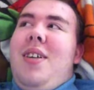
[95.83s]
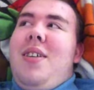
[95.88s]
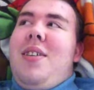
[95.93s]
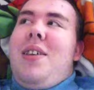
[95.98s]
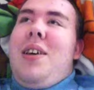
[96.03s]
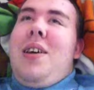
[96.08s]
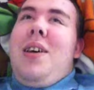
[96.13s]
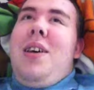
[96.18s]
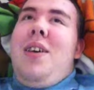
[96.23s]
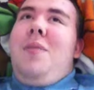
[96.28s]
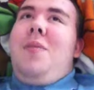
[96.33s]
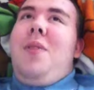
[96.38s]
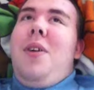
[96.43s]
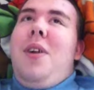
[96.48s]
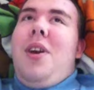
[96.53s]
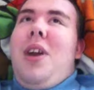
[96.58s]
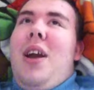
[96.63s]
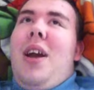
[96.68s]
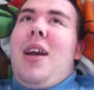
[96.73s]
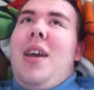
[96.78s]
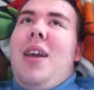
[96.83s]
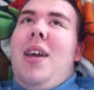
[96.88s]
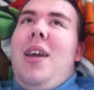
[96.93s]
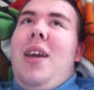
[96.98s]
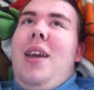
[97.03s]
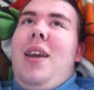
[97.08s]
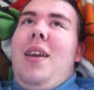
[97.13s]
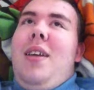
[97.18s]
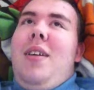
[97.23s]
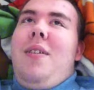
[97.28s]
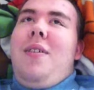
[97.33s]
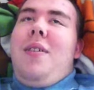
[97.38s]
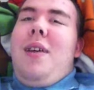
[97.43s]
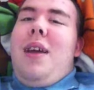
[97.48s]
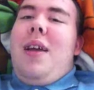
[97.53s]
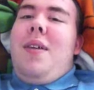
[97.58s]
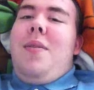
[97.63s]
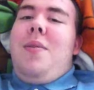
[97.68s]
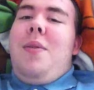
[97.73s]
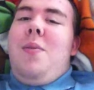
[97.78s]
Thank you for liking
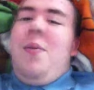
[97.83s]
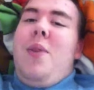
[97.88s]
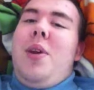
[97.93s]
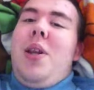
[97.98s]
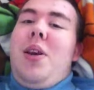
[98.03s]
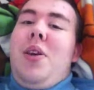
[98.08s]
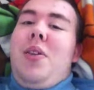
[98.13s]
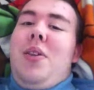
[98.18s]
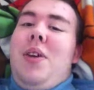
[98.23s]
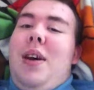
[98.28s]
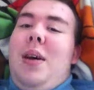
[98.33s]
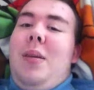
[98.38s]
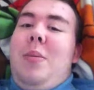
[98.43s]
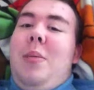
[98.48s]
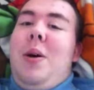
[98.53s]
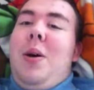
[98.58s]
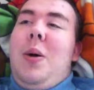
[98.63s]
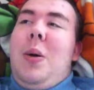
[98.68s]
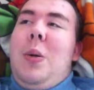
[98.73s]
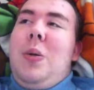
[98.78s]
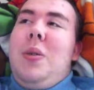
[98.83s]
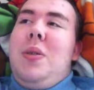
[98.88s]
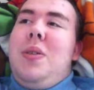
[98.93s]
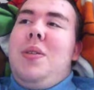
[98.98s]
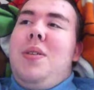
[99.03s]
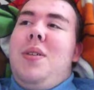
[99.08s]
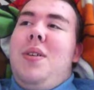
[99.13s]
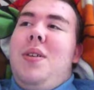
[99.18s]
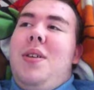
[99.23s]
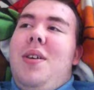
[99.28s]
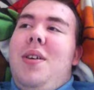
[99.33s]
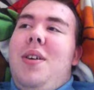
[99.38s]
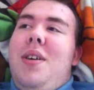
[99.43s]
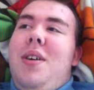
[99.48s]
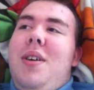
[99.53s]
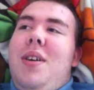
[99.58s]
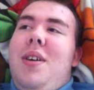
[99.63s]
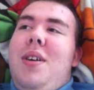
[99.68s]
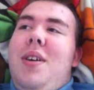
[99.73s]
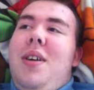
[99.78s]
every video that I post.
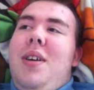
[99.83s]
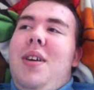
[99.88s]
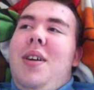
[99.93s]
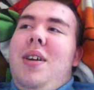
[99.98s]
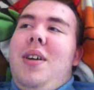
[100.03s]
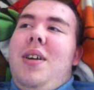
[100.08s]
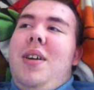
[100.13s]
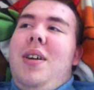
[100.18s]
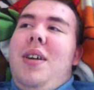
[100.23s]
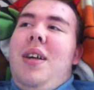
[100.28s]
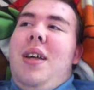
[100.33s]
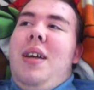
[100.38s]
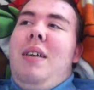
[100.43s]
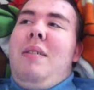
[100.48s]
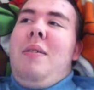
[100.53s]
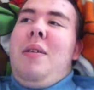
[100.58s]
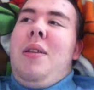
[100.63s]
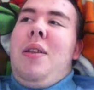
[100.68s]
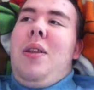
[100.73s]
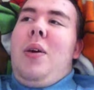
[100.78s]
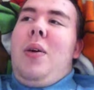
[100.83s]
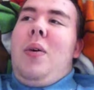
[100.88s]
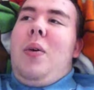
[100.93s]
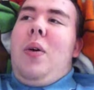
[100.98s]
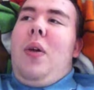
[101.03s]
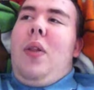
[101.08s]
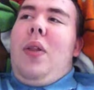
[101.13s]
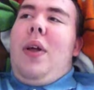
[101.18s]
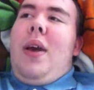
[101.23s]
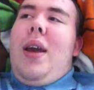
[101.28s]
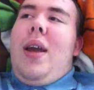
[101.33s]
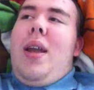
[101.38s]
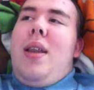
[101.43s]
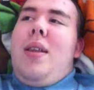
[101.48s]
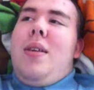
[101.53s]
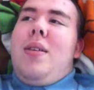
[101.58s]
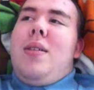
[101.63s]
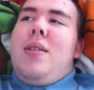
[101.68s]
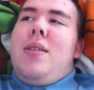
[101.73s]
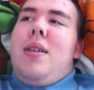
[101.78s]
Even though all the
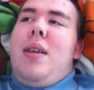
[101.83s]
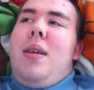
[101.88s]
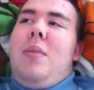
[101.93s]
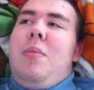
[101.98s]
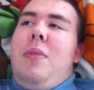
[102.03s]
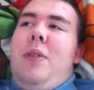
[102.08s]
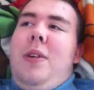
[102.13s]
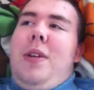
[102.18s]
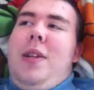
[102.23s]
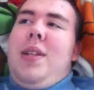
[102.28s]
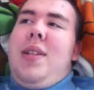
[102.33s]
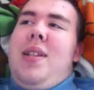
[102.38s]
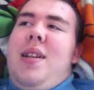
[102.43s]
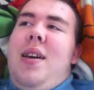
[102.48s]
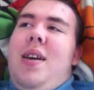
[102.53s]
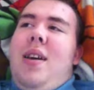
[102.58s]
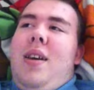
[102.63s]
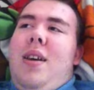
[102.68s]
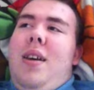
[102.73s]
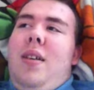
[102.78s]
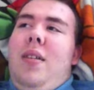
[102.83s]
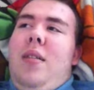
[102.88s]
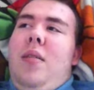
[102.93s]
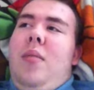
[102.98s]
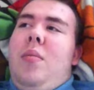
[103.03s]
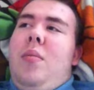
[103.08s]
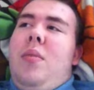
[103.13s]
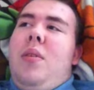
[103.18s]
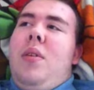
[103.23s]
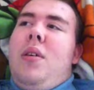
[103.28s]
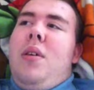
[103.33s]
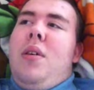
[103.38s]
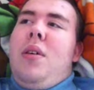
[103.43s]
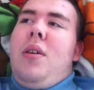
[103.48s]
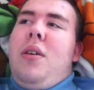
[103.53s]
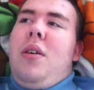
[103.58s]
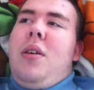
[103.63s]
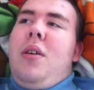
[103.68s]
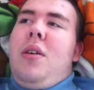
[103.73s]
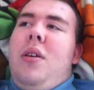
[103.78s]
haters deeply disliking them.
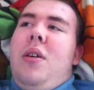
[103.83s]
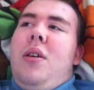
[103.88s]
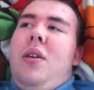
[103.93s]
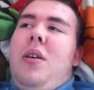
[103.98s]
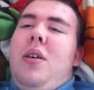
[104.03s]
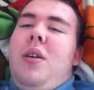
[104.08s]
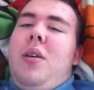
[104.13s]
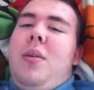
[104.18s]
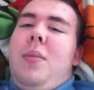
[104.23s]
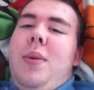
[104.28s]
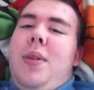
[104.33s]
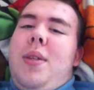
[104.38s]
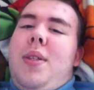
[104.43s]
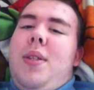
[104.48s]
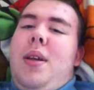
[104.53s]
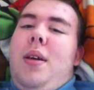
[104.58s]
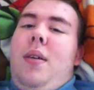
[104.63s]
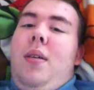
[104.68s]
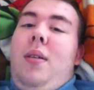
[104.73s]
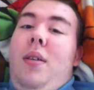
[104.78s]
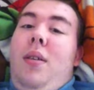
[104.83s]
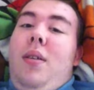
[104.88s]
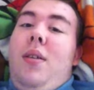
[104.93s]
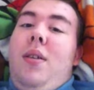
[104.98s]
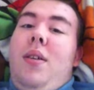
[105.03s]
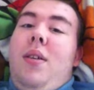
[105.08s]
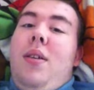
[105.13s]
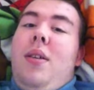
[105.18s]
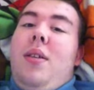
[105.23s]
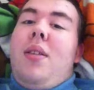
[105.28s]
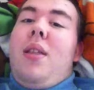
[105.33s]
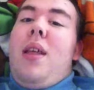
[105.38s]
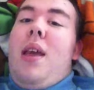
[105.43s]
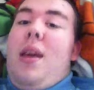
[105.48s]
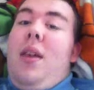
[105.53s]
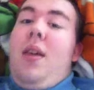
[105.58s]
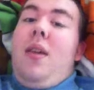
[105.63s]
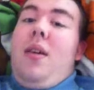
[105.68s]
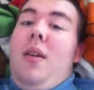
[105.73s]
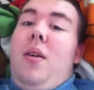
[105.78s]
But still,
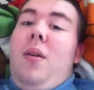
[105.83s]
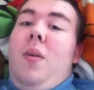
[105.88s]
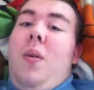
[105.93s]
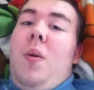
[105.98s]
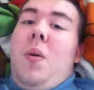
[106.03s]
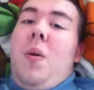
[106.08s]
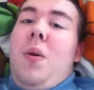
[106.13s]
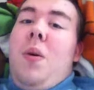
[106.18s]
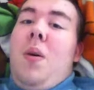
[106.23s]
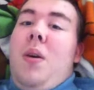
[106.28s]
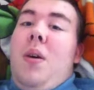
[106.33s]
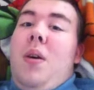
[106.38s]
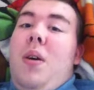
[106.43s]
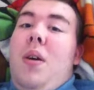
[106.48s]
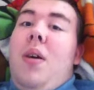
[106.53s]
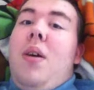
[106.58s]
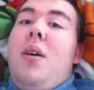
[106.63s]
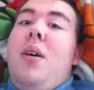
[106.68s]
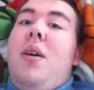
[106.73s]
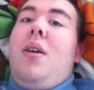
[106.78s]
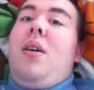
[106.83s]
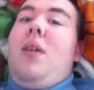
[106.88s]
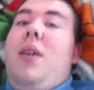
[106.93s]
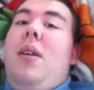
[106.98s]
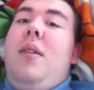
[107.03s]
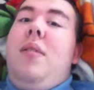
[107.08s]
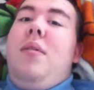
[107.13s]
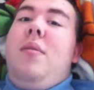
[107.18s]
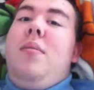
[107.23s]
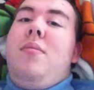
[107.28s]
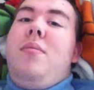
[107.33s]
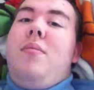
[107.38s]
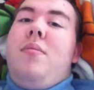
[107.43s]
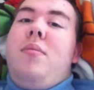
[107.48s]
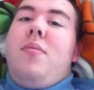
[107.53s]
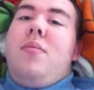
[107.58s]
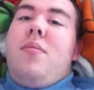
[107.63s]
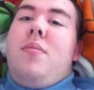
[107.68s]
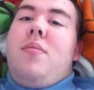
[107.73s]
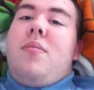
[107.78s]
thank you. And
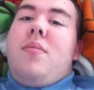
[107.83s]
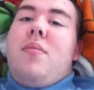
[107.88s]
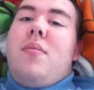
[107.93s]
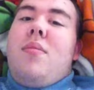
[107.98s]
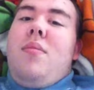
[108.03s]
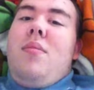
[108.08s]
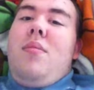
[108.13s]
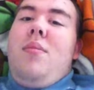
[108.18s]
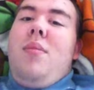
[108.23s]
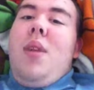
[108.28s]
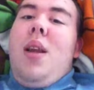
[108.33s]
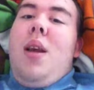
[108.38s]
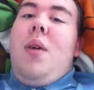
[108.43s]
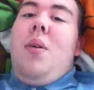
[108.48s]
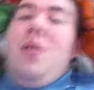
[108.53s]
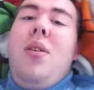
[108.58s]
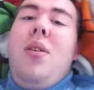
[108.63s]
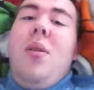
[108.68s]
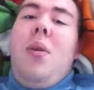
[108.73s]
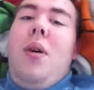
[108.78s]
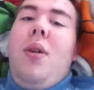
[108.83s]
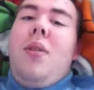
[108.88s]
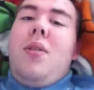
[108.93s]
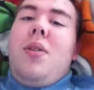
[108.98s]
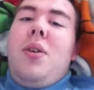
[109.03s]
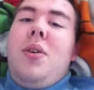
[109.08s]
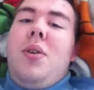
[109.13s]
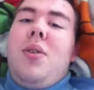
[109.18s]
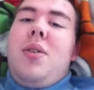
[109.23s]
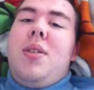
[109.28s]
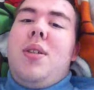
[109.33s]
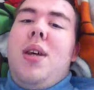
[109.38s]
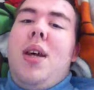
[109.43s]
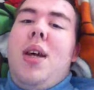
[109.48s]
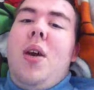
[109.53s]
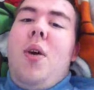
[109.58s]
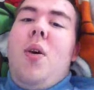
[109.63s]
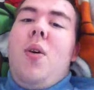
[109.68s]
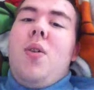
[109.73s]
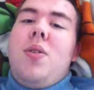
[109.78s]
I you all to
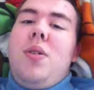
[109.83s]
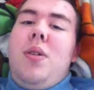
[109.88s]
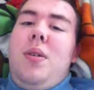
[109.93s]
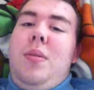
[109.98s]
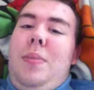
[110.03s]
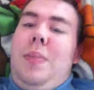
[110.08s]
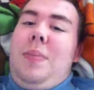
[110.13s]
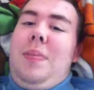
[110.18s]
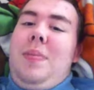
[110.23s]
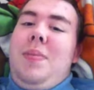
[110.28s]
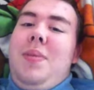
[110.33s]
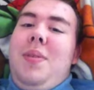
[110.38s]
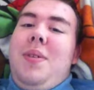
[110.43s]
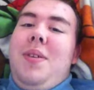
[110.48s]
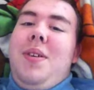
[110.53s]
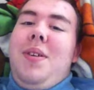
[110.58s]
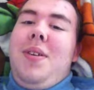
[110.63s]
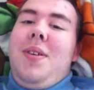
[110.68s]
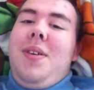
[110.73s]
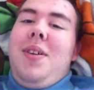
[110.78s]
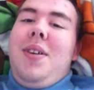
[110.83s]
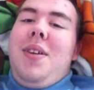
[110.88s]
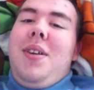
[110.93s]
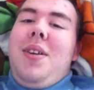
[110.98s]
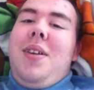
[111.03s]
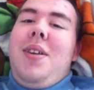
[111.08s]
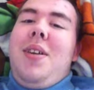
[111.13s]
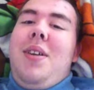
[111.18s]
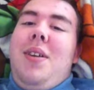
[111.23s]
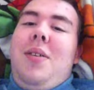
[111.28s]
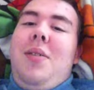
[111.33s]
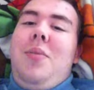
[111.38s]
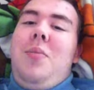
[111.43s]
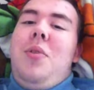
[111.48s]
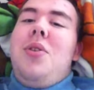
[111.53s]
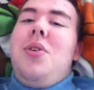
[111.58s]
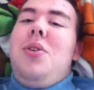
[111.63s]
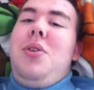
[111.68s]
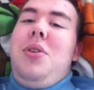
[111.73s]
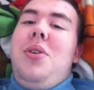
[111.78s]
stay awesome in
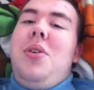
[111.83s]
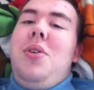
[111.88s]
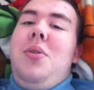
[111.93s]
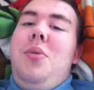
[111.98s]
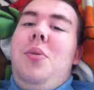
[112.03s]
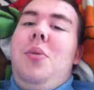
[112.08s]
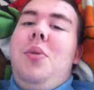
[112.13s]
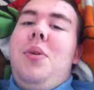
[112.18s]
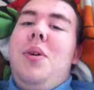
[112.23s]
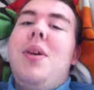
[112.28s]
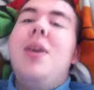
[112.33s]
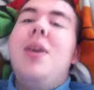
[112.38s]
what you do.